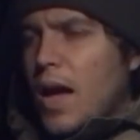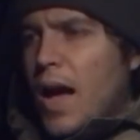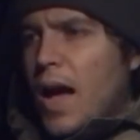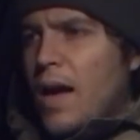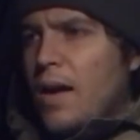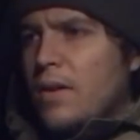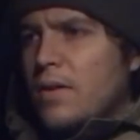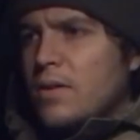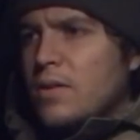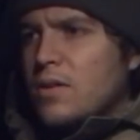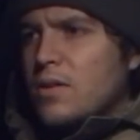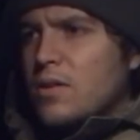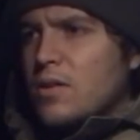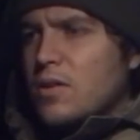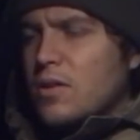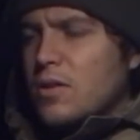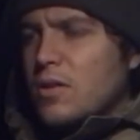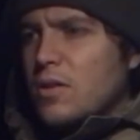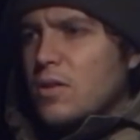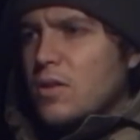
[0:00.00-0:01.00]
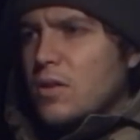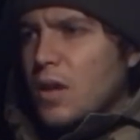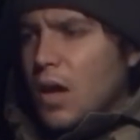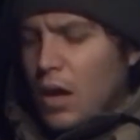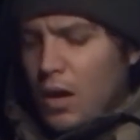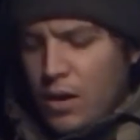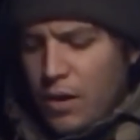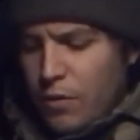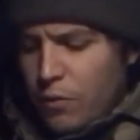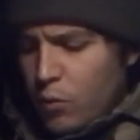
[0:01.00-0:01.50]
And
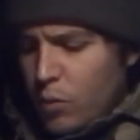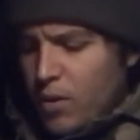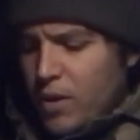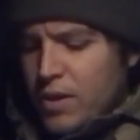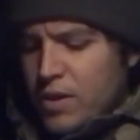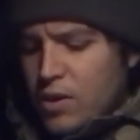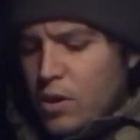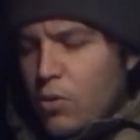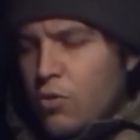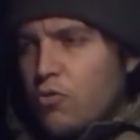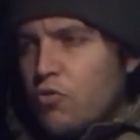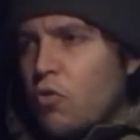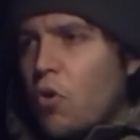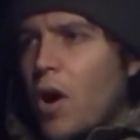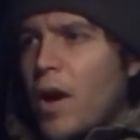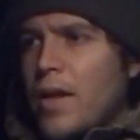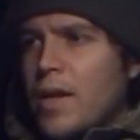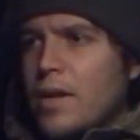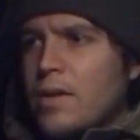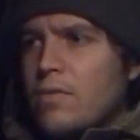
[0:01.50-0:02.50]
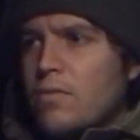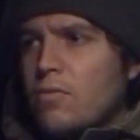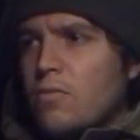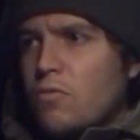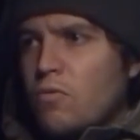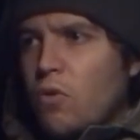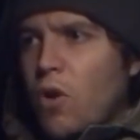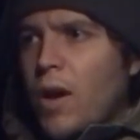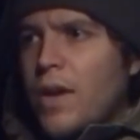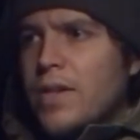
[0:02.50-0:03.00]
another one is I would write
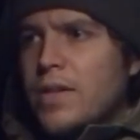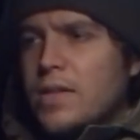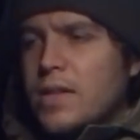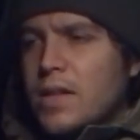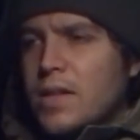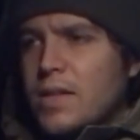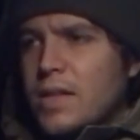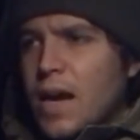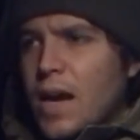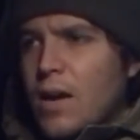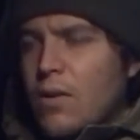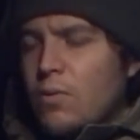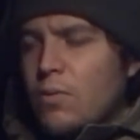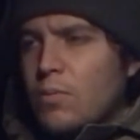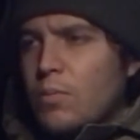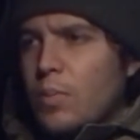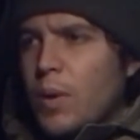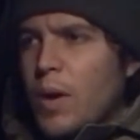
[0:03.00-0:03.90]
write it down,